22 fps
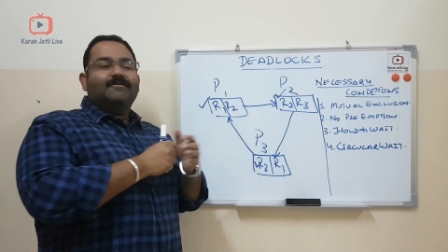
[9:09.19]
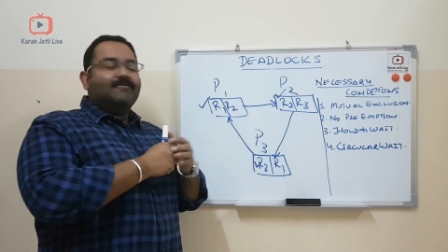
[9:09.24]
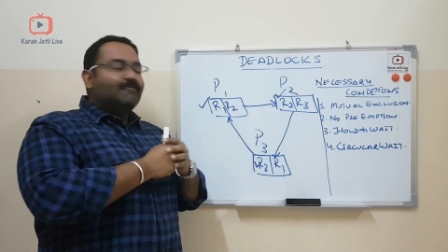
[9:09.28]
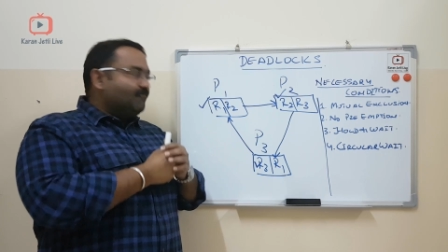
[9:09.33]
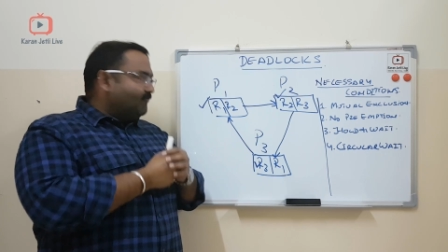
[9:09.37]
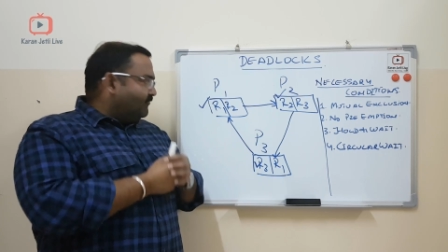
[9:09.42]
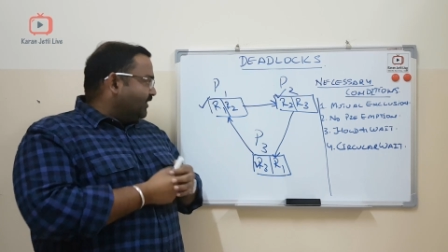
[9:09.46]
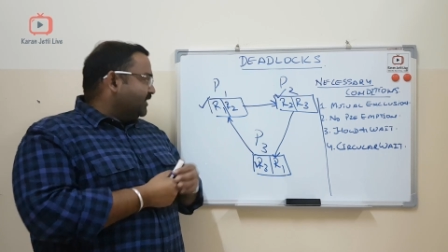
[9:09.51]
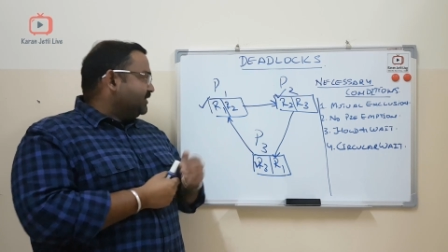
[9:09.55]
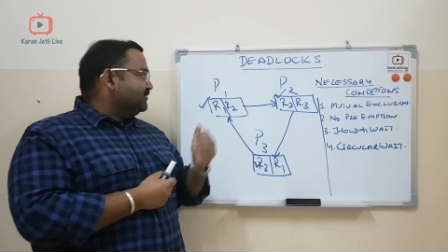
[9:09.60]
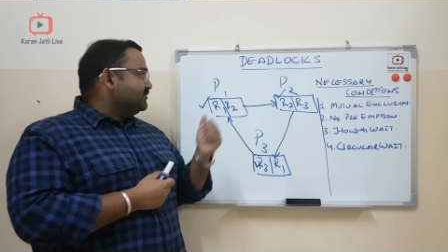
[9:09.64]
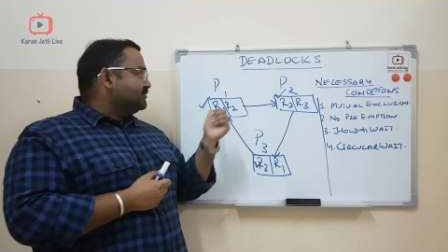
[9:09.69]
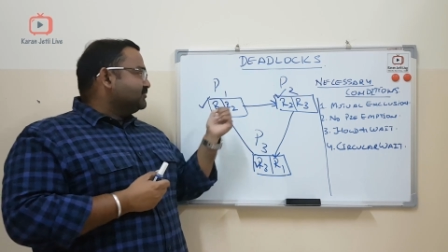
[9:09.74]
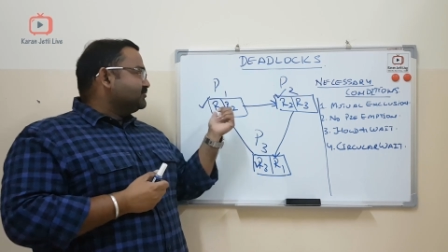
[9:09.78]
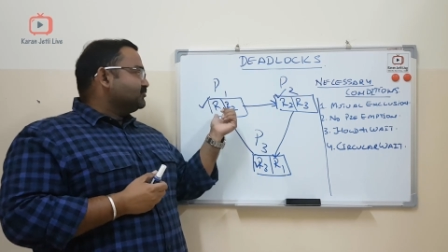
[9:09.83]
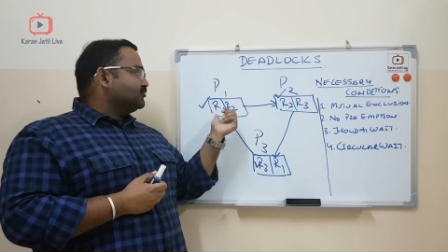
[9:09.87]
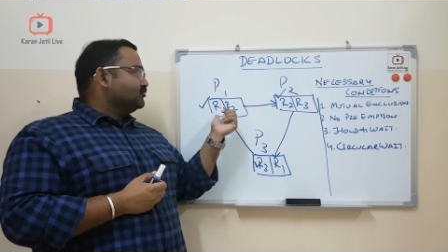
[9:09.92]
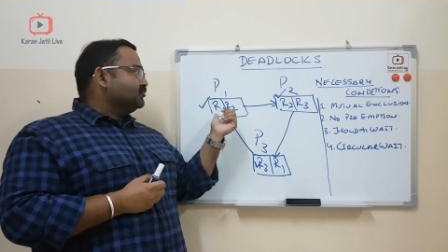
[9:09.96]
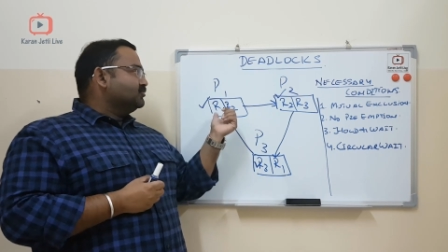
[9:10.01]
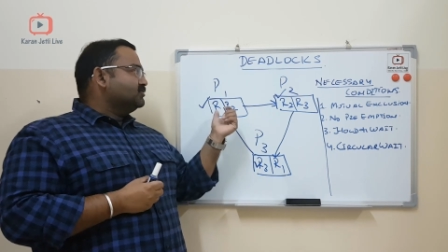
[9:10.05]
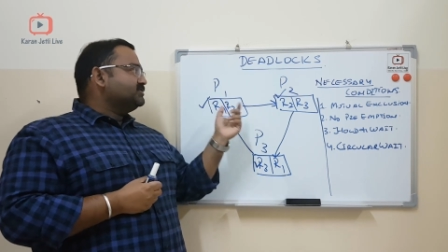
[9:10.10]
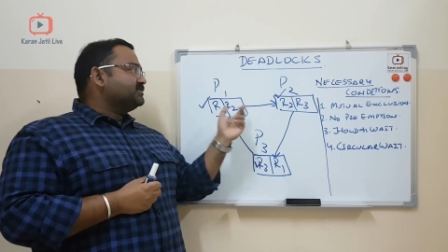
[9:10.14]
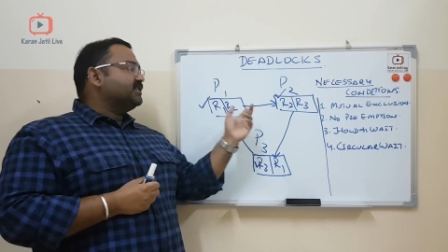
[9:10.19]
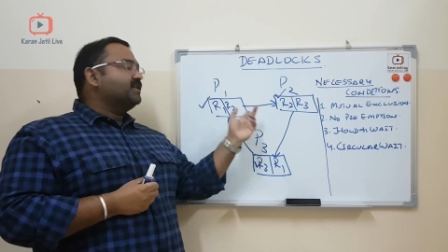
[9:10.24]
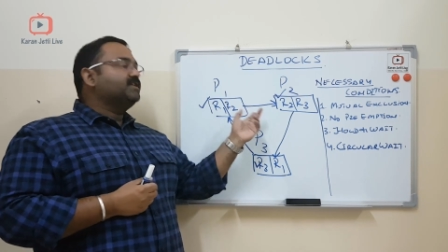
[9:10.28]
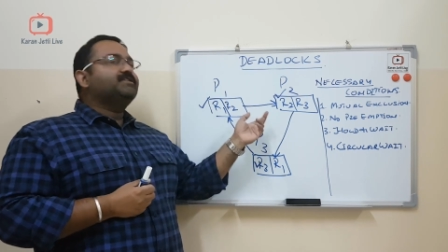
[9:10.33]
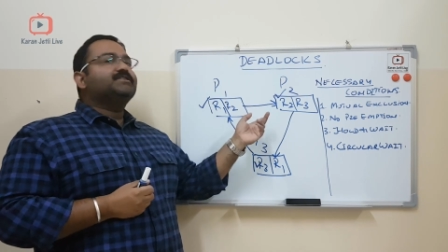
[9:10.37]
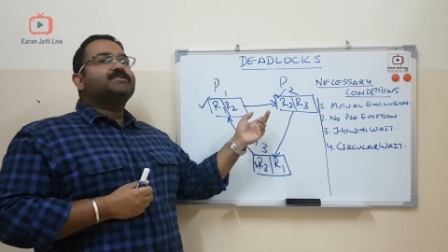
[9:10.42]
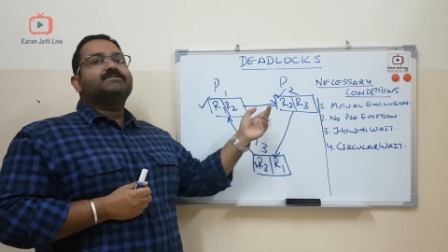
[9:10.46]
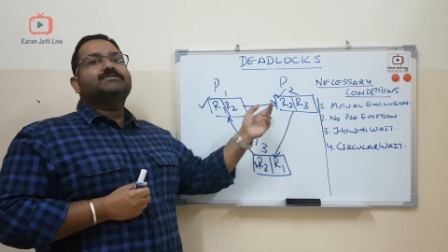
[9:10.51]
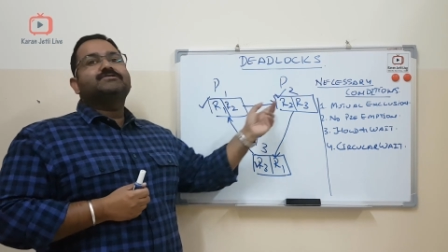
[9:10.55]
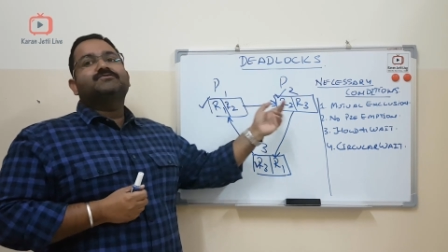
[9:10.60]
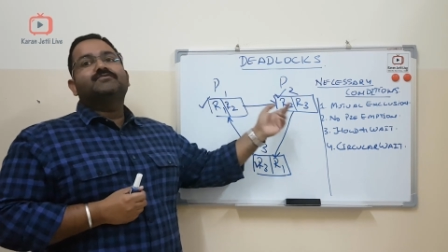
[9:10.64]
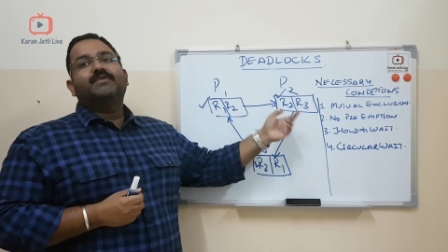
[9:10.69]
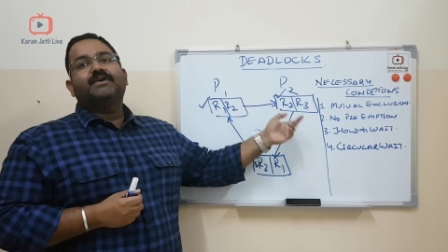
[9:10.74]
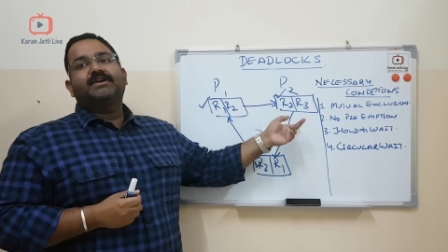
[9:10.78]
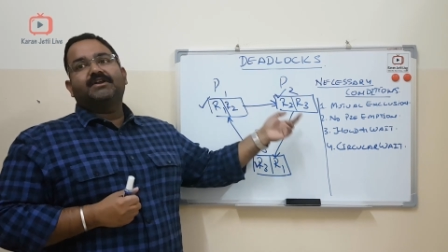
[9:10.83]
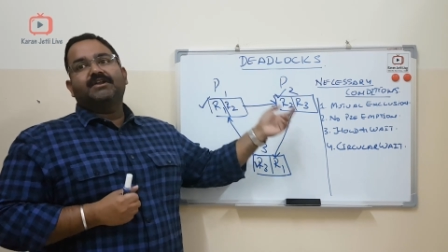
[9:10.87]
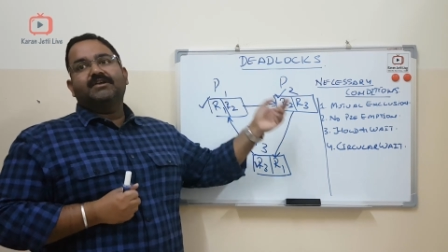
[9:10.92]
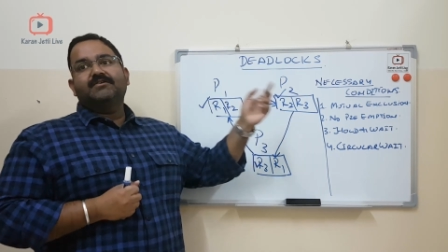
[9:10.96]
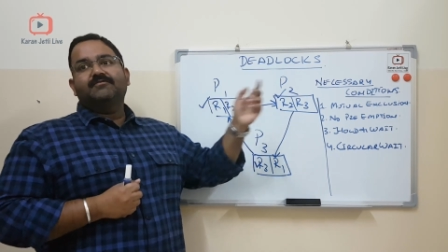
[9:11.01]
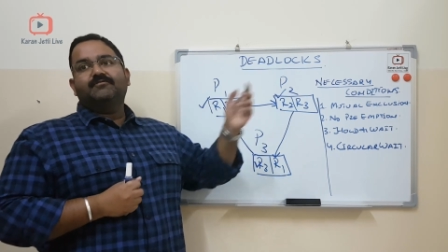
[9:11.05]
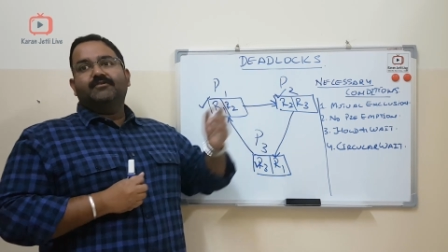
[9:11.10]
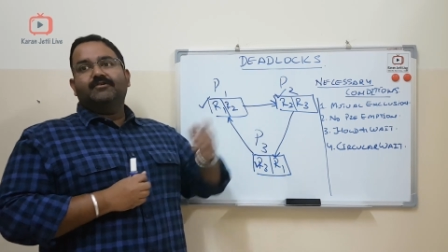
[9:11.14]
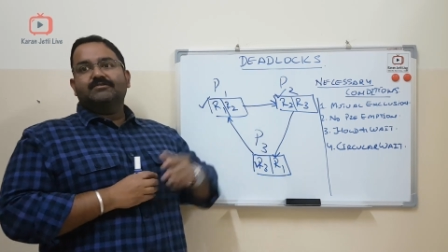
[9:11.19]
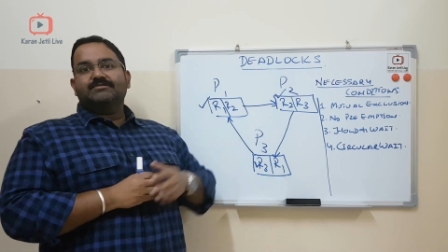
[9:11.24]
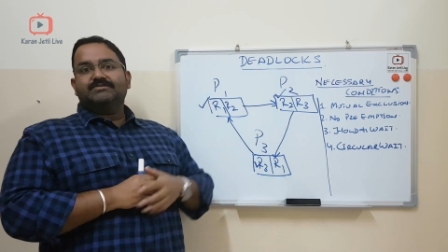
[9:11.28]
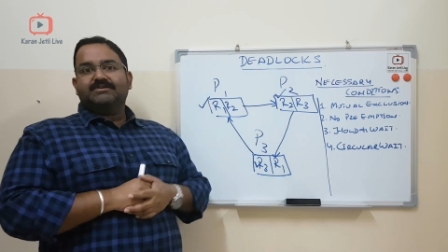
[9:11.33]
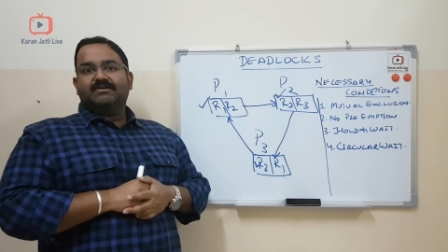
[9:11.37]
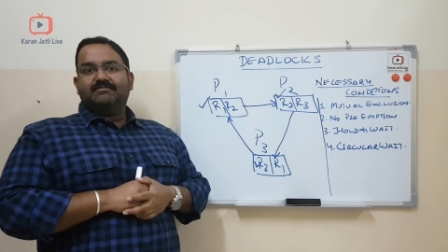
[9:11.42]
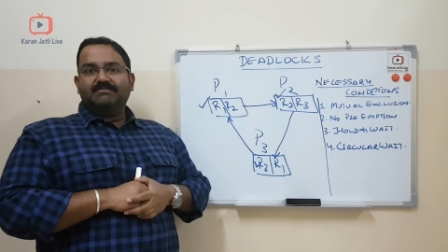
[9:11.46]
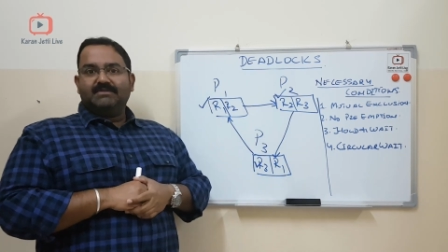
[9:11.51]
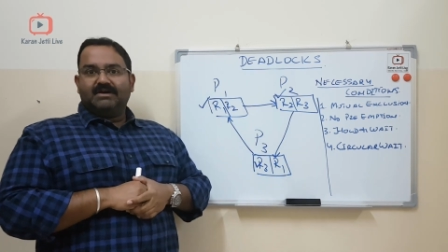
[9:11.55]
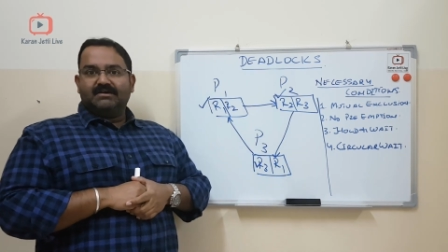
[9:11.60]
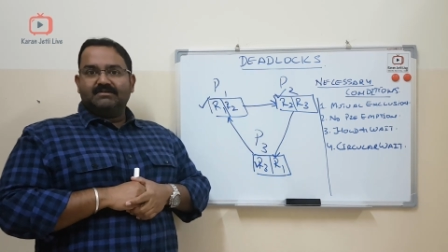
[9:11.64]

one resource and it is waiting for some